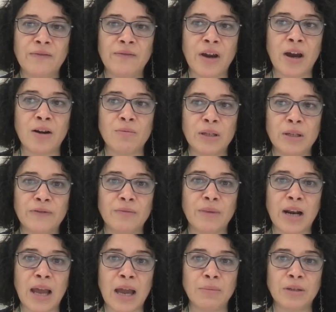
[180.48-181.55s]
environment from
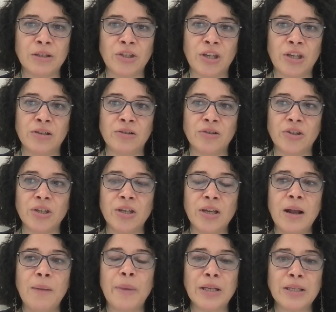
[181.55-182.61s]
climate change,
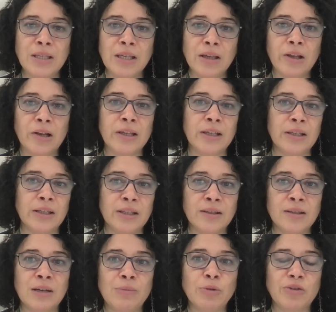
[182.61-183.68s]
particularly in
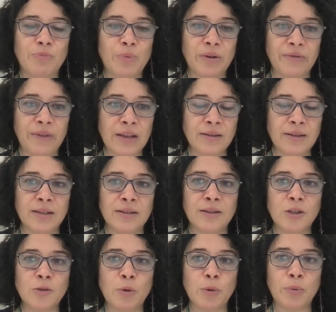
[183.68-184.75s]
terms of preventing
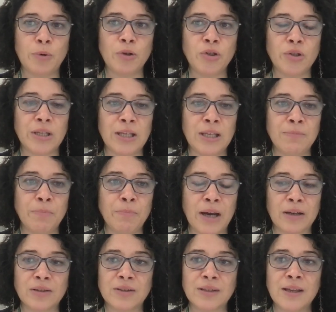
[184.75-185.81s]
disproportionate
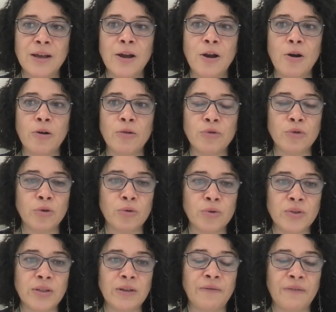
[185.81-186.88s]
impacts on
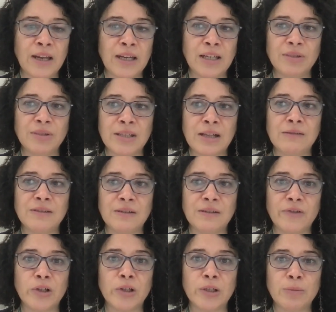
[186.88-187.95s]
those that find themselves in
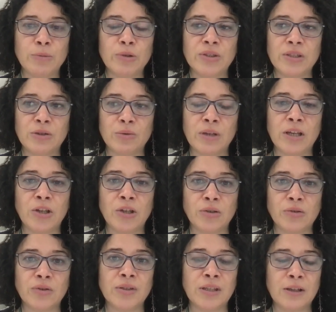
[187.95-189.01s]
vulnerable
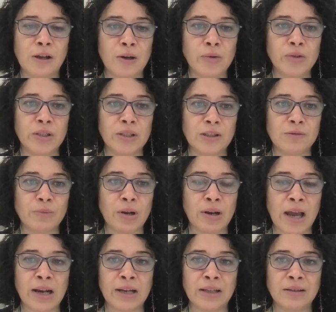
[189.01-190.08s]
situations, including in small
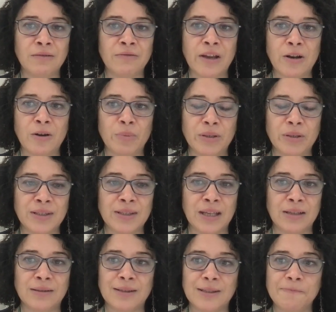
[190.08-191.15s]
island developing
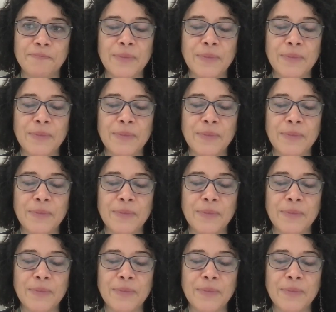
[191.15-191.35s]
states.